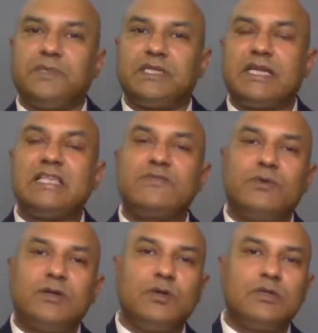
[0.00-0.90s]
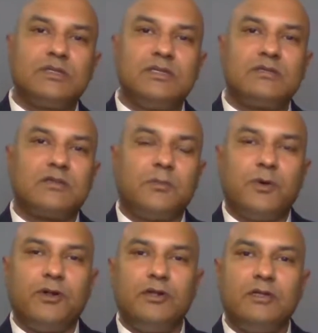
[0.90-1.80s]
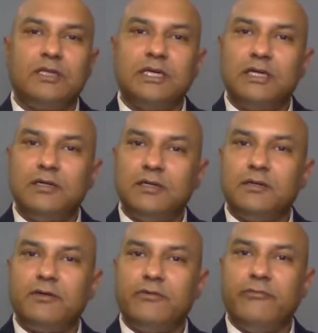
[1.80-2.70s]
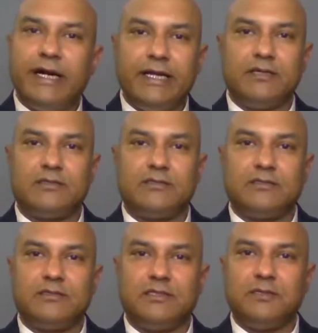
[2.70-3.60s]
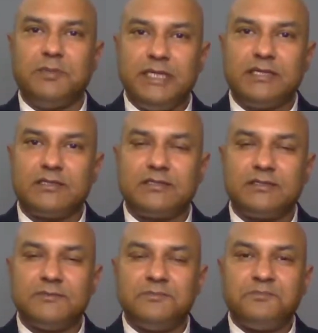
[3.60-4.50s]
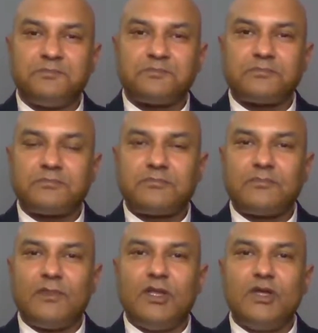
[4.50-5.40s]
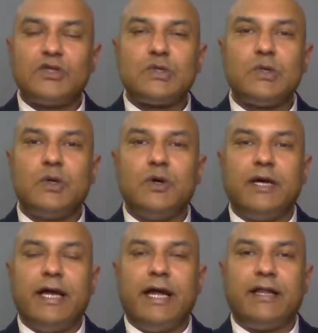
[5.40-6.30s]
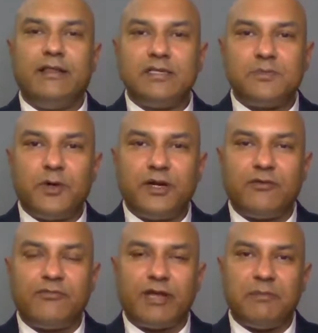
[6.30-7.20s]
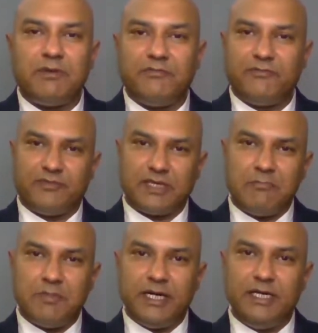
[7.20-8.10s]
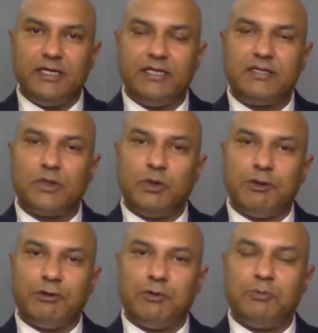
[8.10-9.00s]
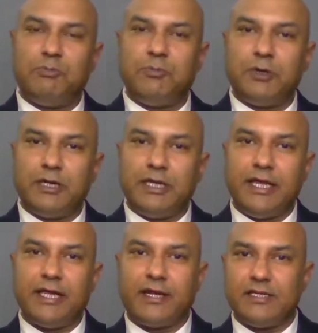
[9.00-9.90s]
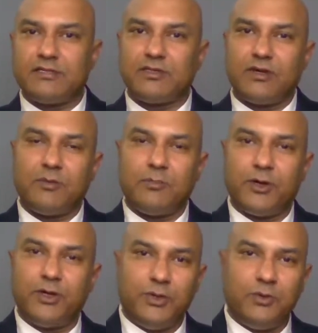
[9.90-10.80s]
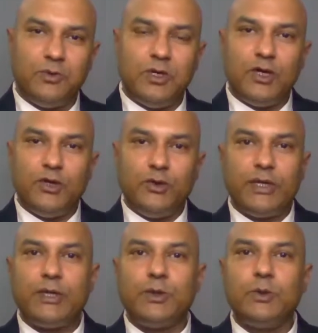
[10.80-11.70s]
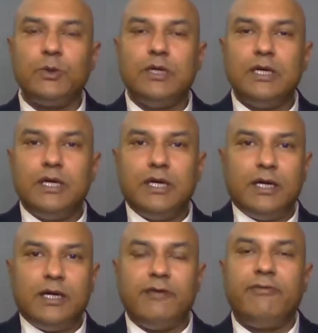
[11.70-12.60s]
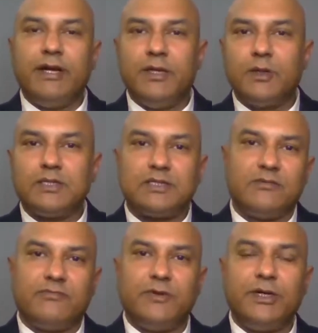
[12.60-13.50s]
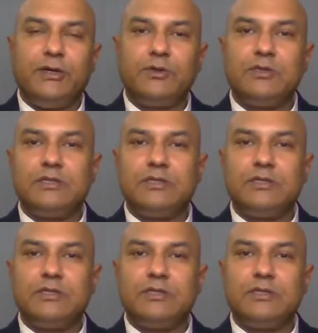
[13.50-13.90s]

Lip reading: transferred those risks upon the vendors, the bidders. So at this point of time, if somebody is going to put their risks on upon you, you need to defend yourself. You need to